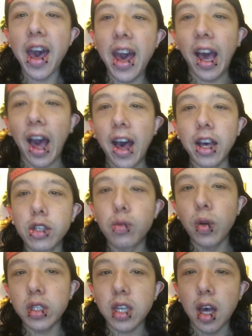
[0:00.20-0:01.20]
Hey
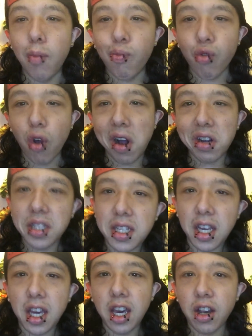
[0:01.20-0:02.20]
guys, what's up?
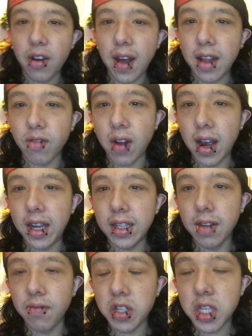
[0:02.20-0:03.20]
Proxy here and
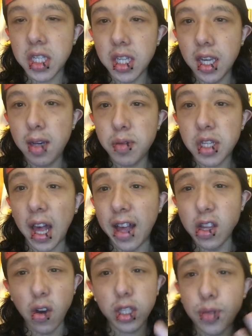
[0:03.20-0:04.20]
Riot Never Sleeps.
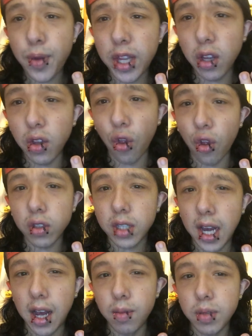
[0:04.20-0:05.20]
I know it's been a
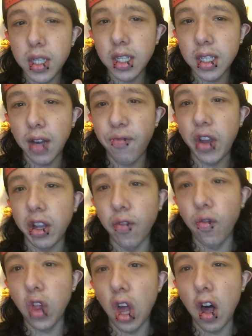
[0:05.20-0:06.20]
long time since I've
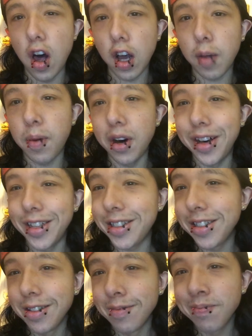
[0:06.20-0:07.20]
done a vlog,
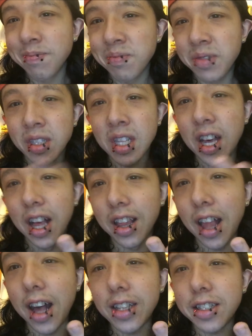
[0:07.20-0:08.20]
but
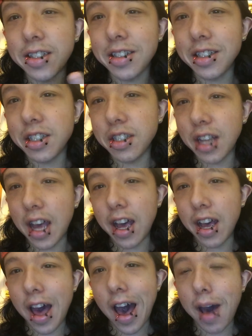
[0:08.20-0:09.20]
a lot's
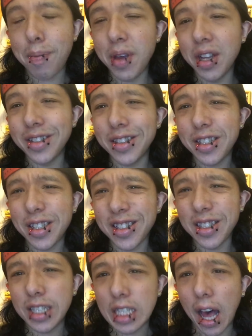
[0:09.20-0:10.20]
happened
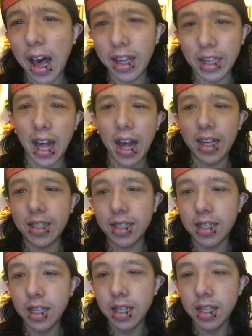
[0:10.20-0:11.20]
since I
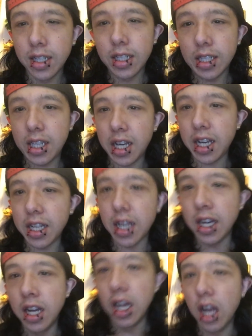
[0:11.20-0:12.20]
last
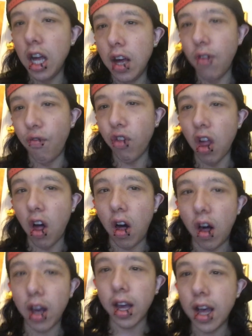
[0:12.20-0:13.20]
did a
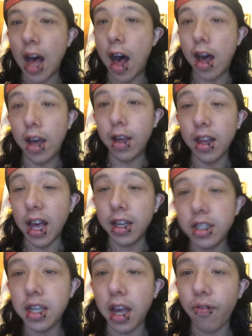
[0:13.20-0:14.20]
vlog. I,
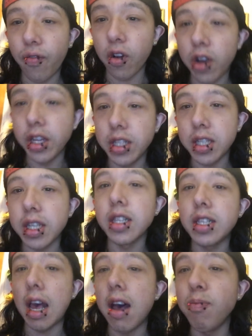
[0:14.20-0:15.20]
like, say for
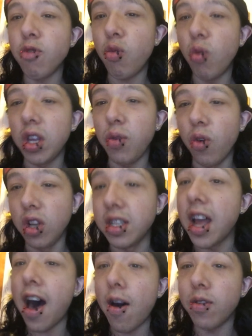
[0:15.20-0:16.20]
instance, I'm
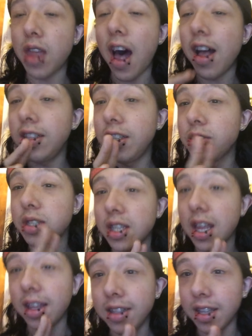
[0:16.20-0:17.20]
21 now, not
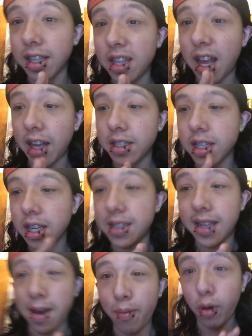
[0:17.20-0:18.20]
using that as an
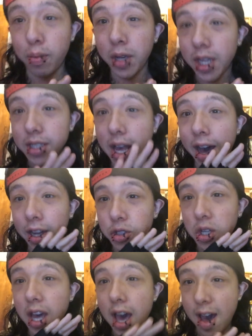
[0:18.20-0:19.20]
example because I
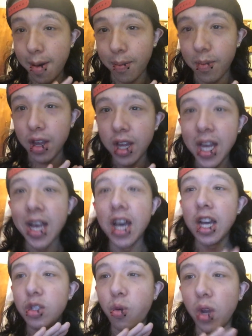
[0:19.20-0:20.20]
actually am
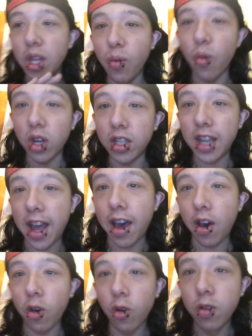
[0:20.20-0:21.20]
21
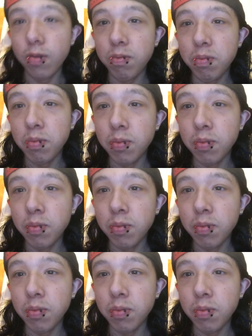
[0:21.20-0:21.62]
now.